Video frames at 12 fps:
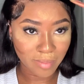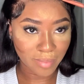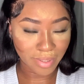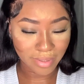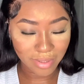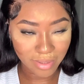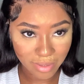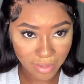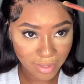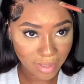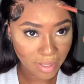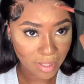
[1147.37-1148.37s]
But
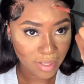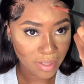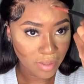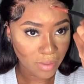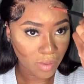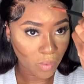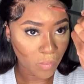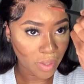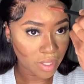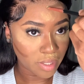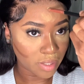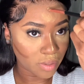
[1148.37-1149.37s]

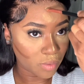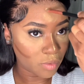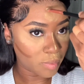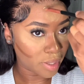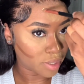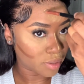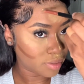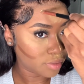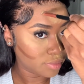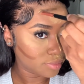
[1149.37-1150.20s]
when you know better,